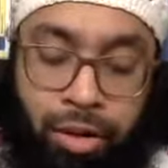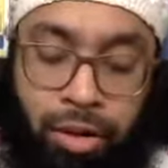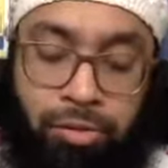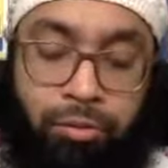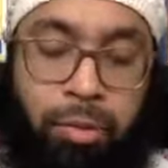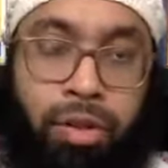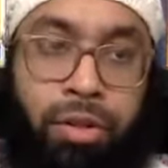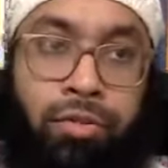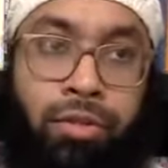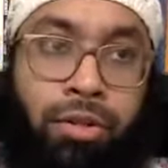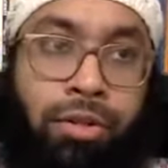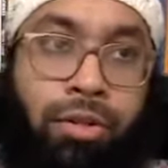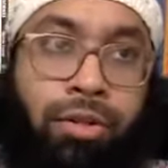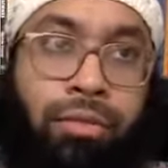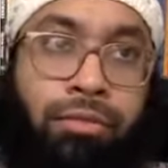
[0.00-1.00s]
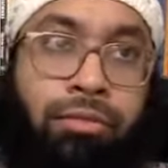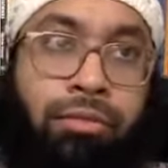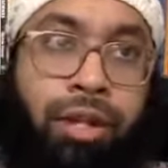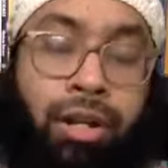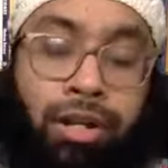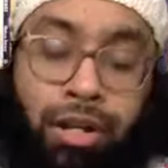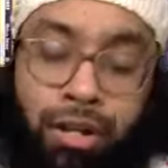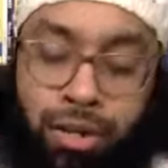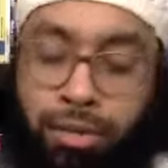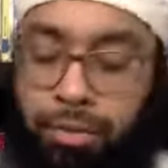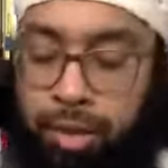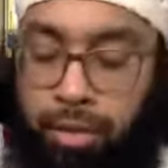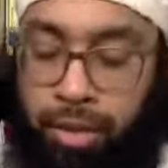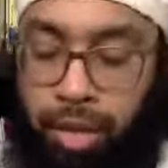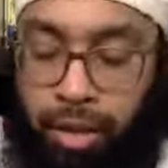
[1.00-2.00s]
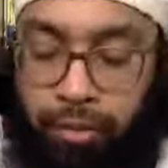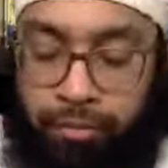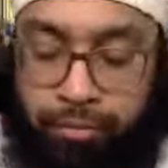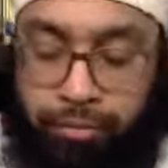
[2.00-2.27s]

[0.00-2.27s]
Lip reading: of believers, right, in Arabia.